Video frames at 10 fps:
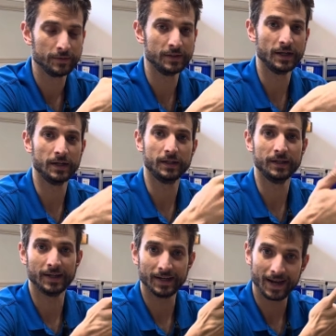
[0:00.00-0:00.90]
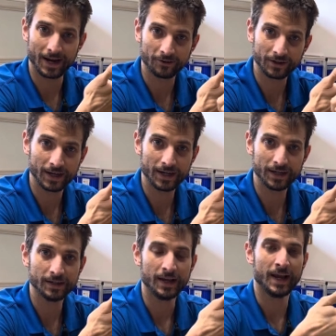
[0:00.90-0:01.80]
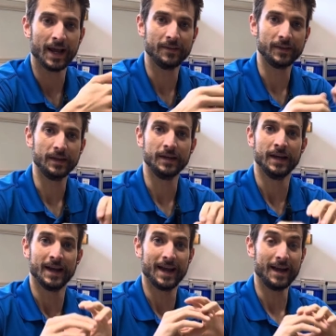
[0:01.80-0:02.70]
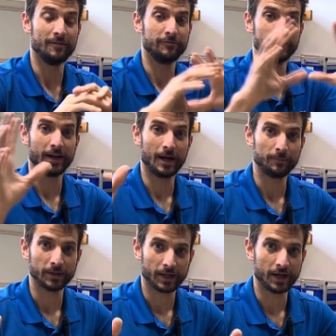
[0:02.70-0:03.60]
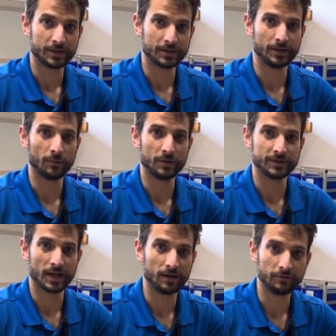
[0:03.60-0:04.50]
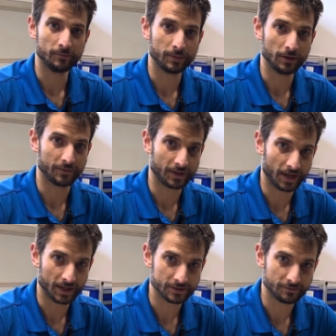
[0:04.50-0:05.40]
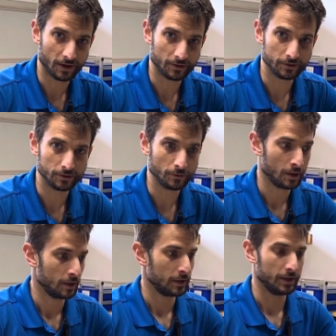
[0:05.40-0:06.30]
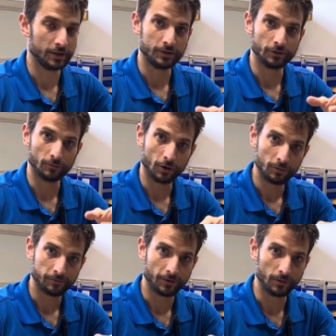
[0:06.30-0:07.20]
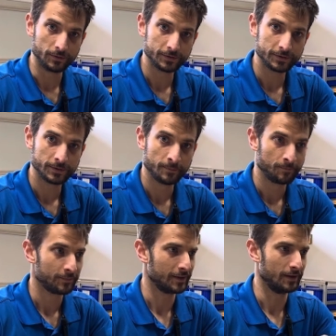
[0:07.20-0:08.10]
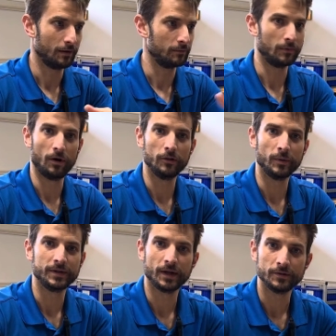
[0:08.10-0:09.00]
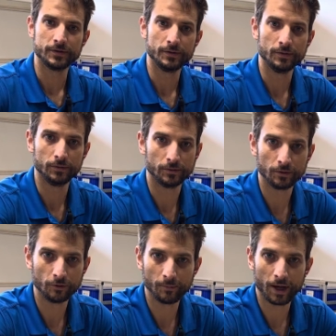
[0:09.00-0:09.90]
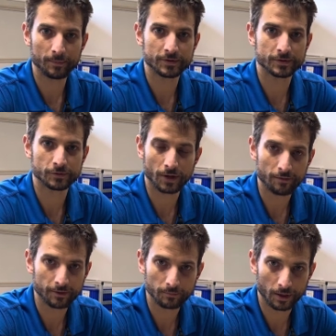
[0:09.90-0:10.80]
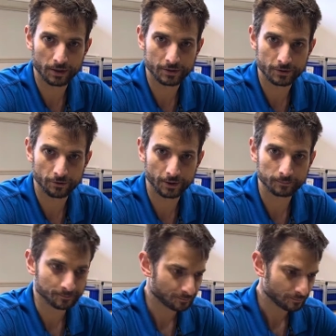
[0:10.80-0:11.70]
The data can get aggregated, and then every application that was ever built that adds value in your mobile phones, all the way down to Google Maps traffic monitoring,